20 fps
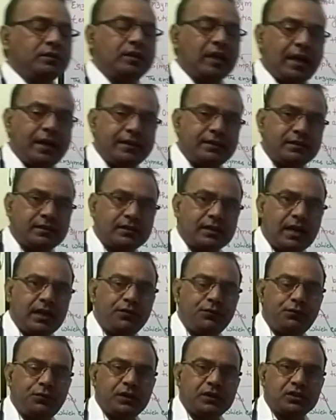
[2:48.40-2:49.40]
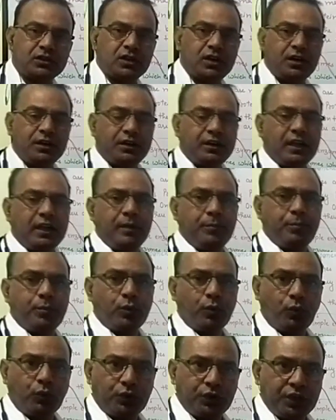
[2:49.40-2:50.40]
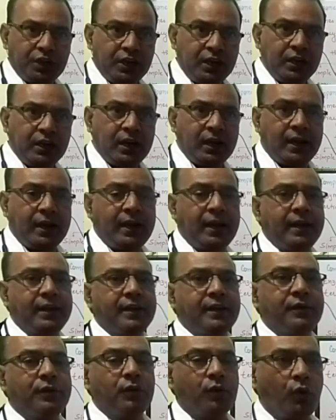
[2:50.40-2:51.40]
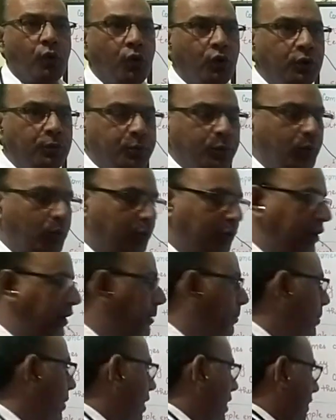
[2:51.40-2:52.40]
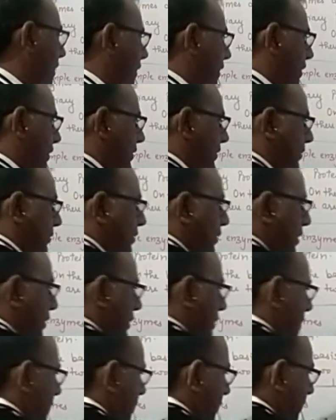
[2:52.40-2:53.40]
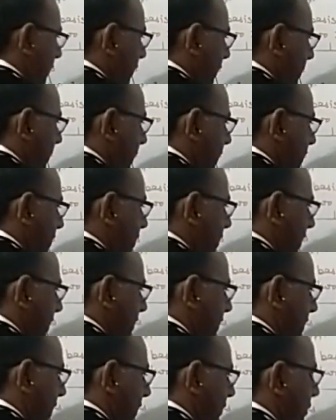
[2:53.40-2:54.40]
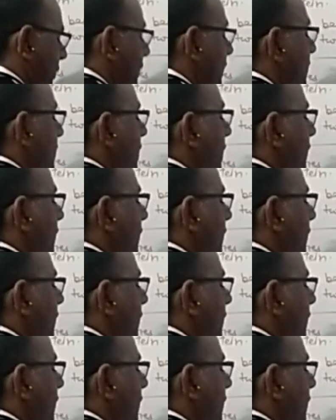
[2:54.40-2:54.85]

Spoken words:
the enzyme which contain protein and non-protein part. It means the enzymes which